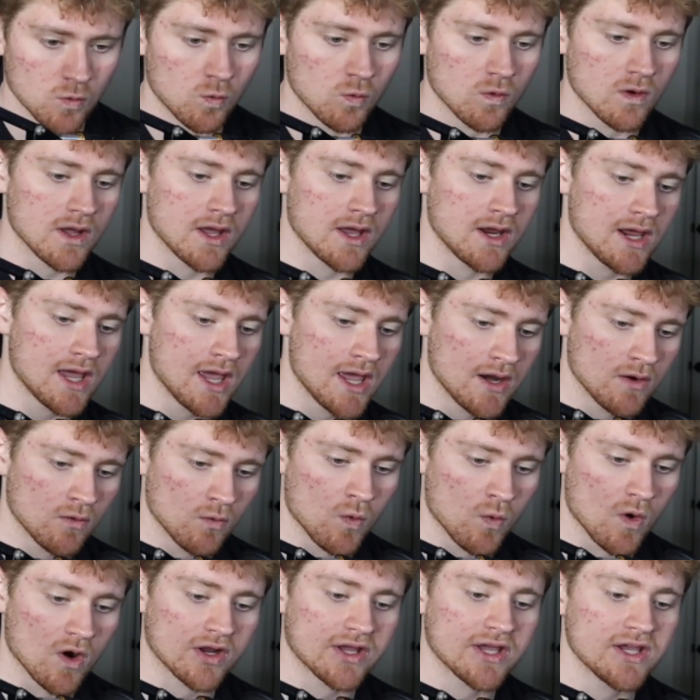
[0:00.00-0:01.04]
in
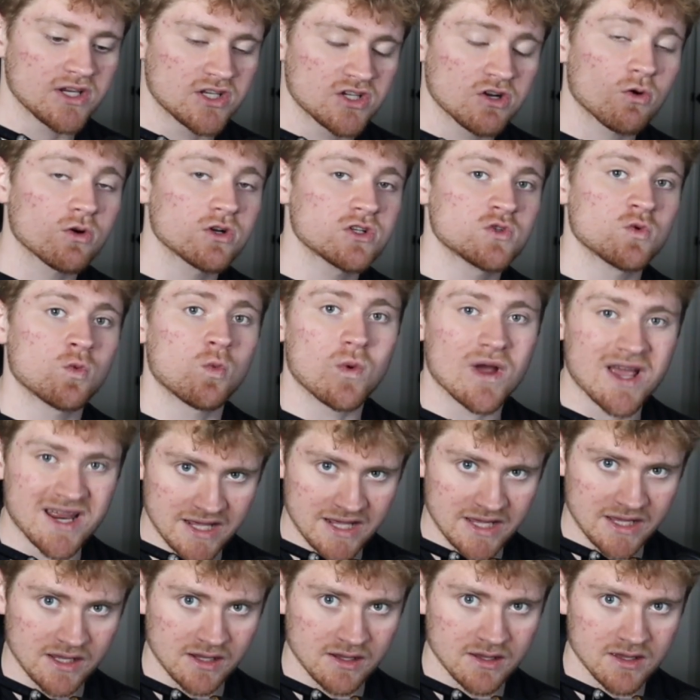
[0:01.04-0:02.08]
working towards
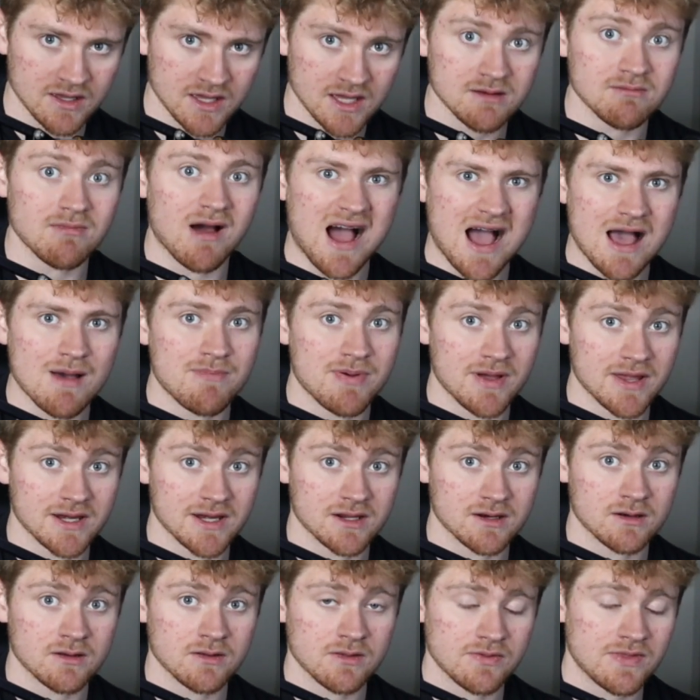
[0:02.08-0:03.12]
winning, in my
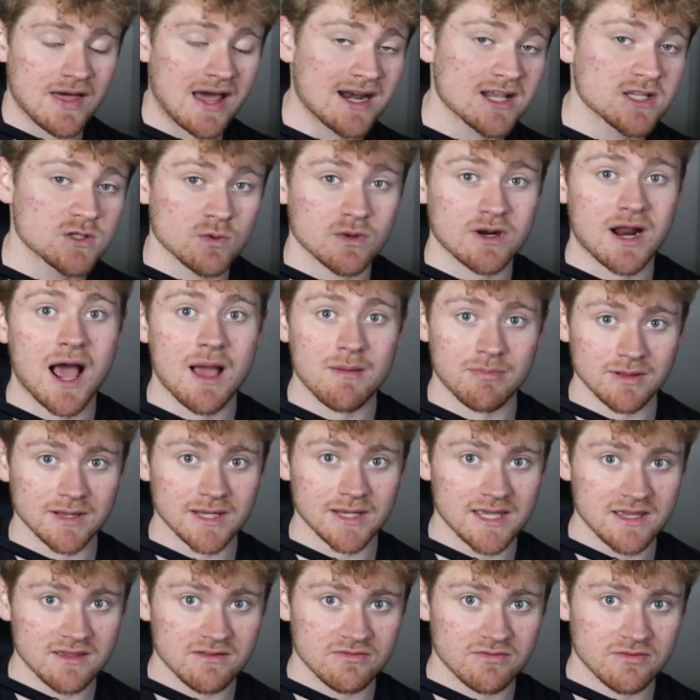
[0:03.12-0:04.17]
opinion. That is what I
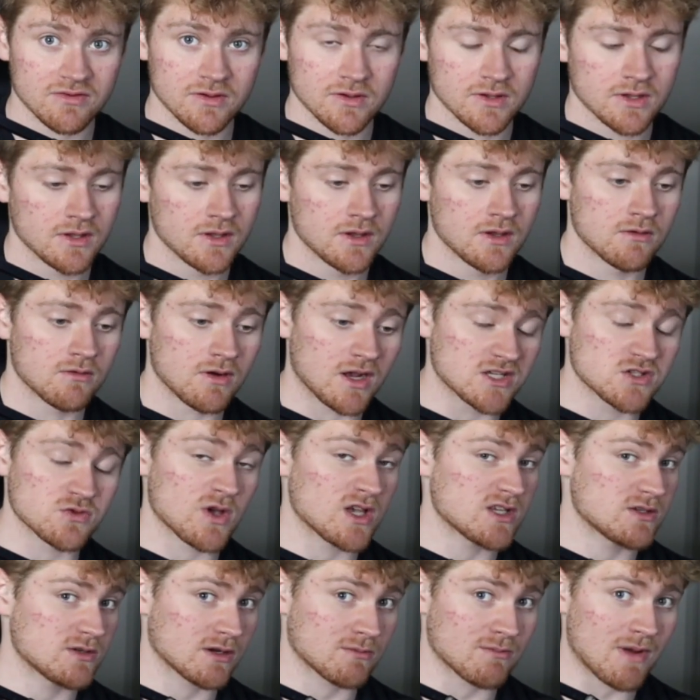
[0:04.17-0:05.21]
believe. Russell
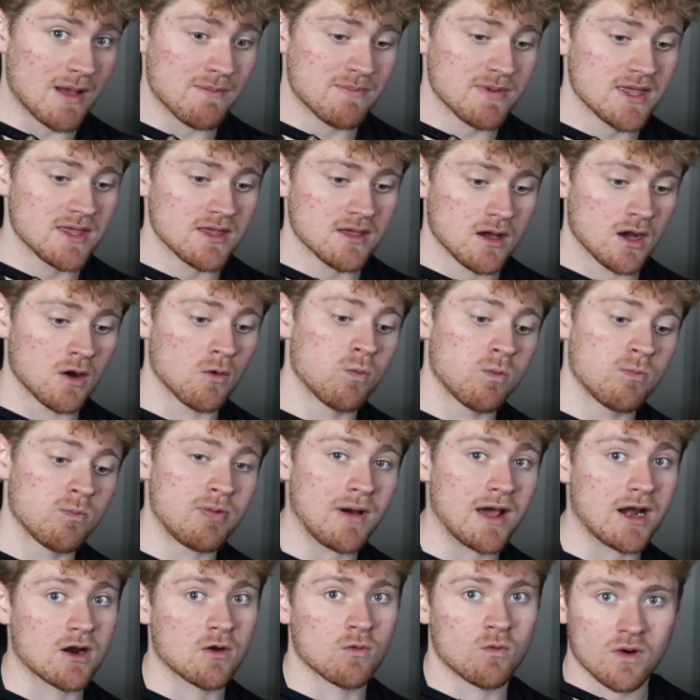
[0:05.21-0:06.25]
Westbrook might be a
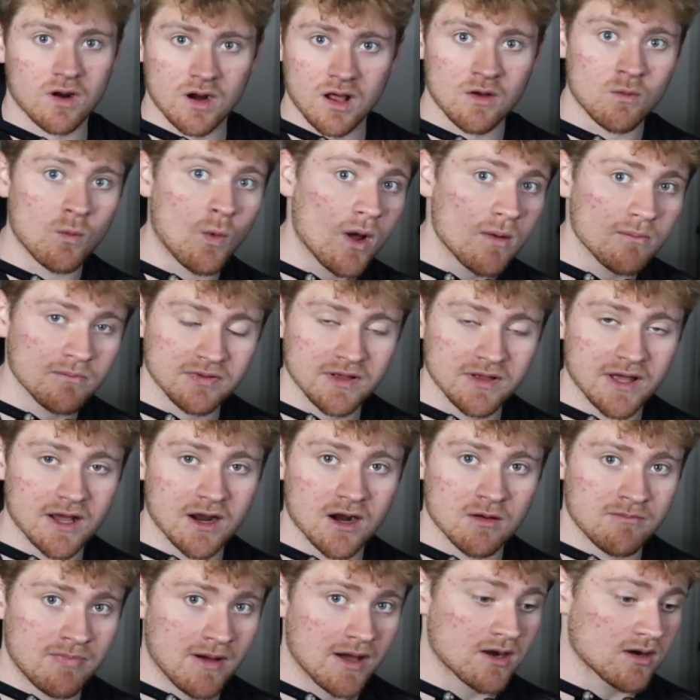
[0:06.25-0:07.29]
better one-on-one
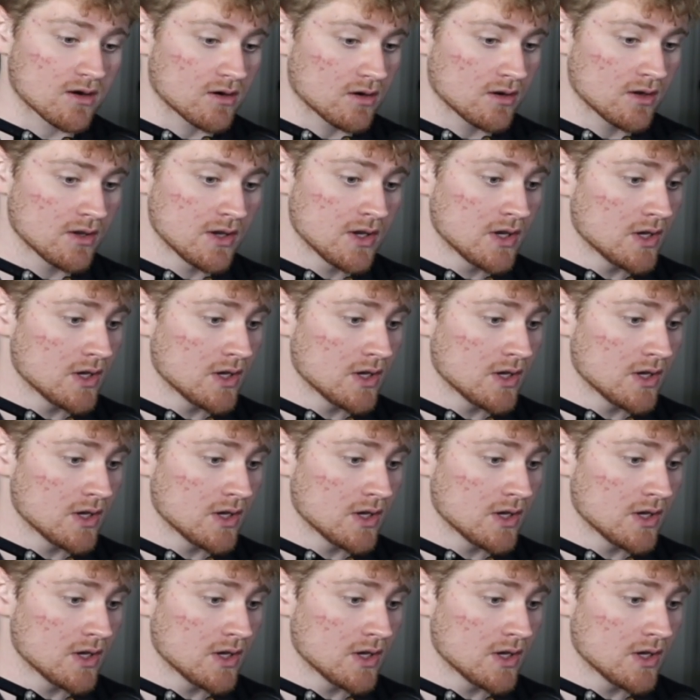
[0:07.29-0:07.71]
player, better,